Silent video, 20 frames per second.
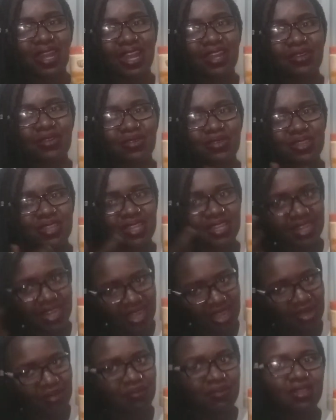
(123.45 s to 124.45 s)
I don't know the
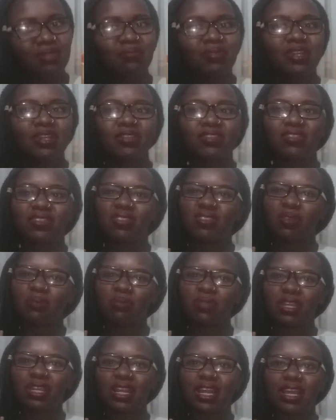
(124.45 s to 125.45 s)
name, but it's
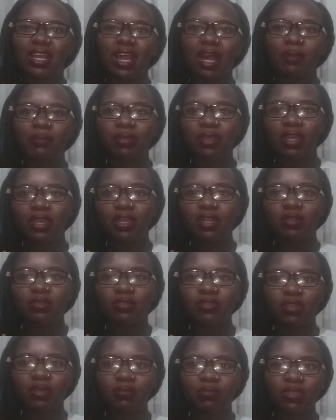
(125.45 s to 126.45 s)
something like camkin or
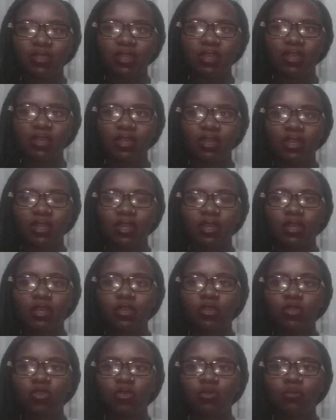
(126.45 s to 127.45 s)
something,
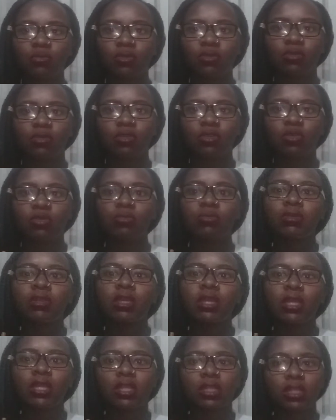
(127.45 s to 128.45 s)

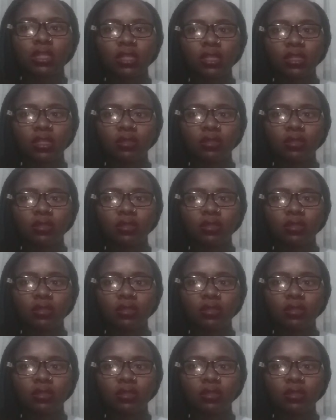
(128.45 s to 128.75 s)
cumkin.